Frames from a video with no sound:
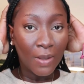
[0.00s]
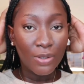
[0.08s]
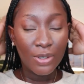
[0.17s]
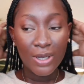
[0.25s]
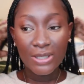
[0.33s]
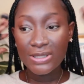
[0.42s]

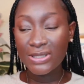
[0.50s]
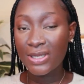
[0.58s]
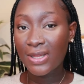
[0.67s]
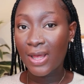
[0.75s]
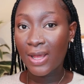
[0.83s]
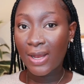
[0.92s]
you guys see
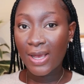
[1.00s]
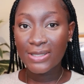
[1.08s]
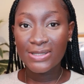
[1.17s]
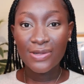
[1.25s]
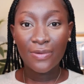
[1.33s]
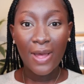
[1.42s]
that I
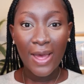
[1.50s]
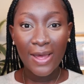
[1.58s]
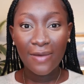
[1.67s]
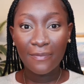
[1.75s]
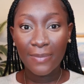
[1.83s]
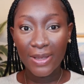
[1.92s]
still
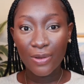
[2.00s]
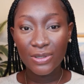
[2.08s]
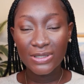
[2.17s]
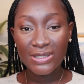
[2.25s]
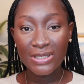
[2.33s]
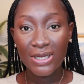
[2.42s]
have my
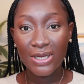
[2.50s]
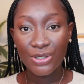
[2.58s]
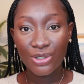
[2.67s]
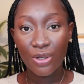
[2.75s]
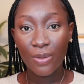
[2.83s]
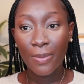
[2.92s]
concealer
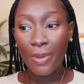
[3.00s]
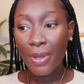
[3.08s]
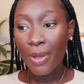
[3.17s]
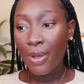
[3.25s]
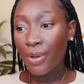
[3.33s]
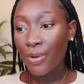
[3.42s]
job
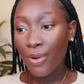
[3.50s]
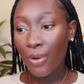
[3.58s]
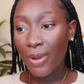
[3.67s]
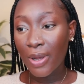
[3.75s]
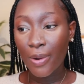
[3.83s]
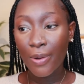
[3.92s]

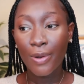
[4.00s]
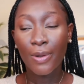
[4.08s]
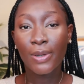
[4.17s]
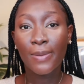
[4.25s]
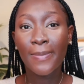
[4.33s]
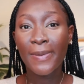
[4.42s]
going
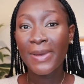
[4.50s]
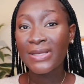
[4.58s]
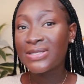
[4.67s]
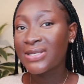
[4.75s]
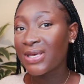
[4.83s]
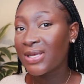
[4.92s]
on, but my
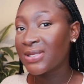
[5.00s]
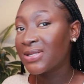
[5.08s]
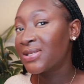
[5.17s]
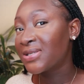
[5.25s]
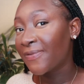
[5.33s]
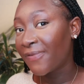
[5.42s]

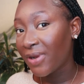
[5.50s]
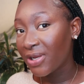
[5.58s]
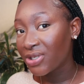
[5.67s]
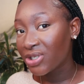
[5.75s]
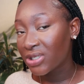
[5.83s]
skin's finish